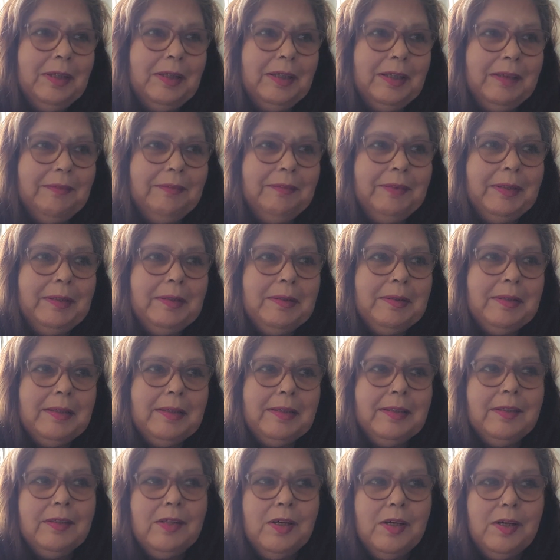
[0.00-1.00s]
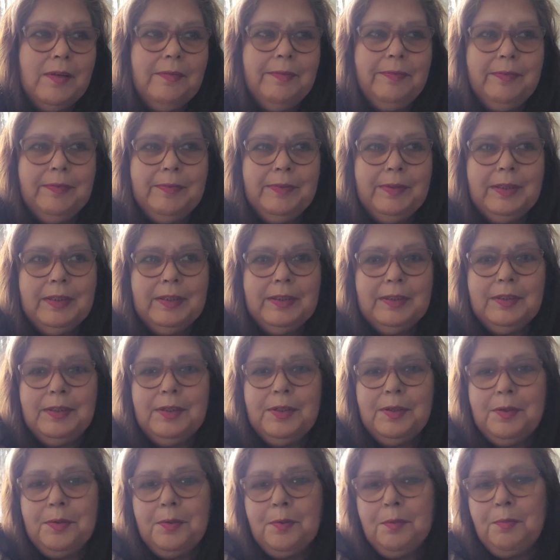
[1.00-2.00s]
I think a lot of the
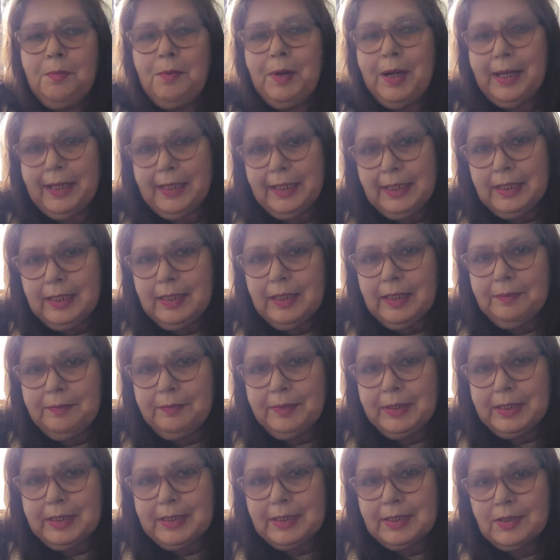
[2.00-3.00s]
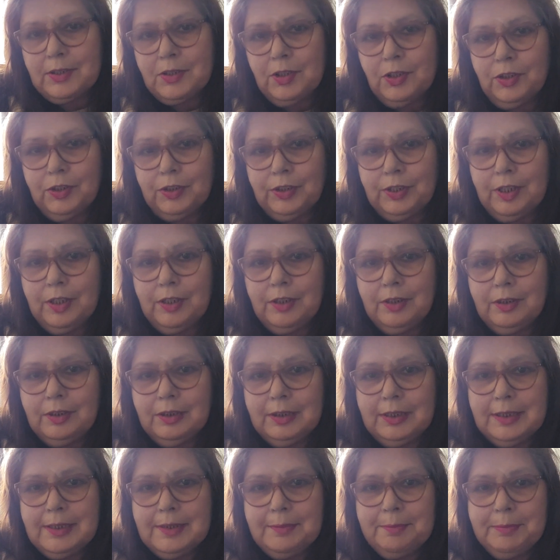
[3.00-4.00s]
weight that's gone on
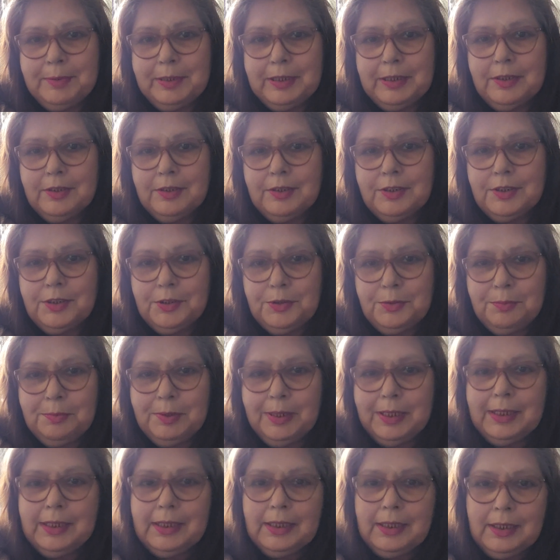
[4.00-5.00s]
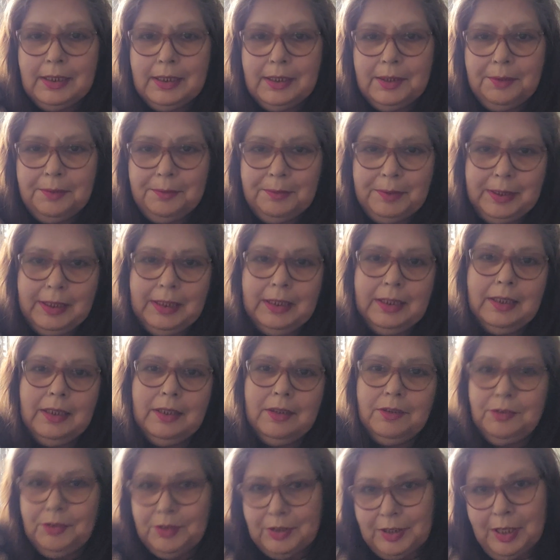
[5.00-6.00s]
is because you wake, you eat,
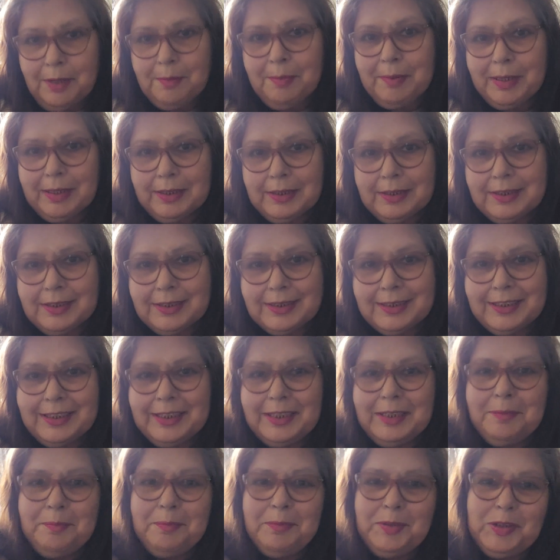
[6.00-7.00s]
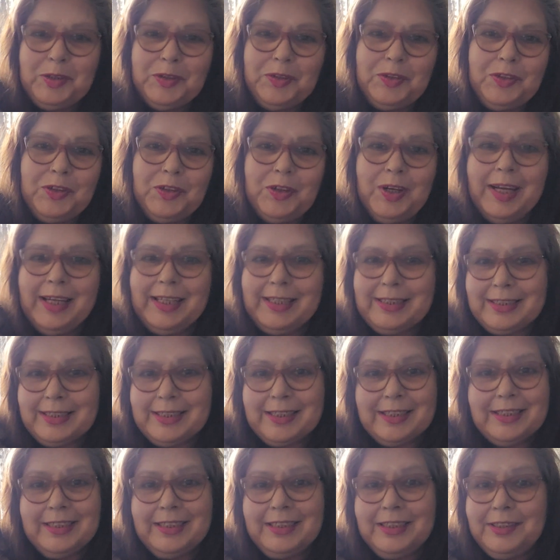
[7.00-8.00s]
you go back to sleep, you're not
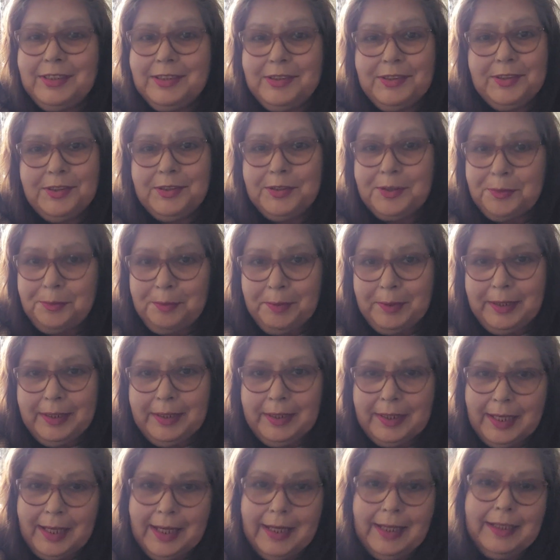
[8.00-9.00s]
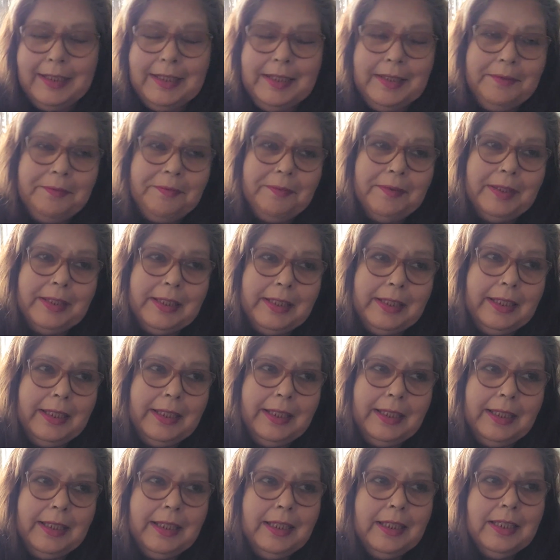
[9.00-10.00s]
actually doing
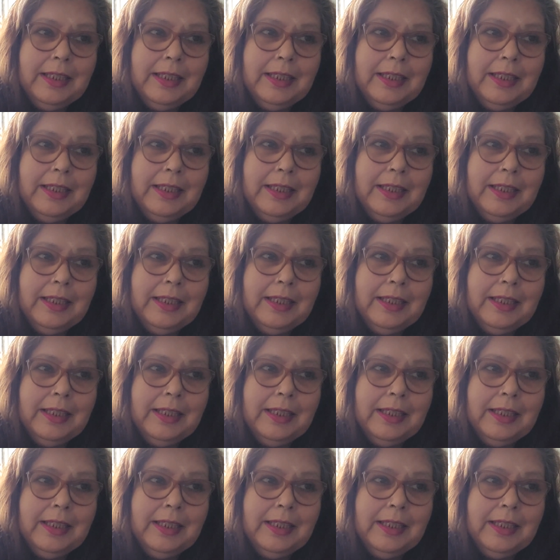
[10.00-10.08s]
anything.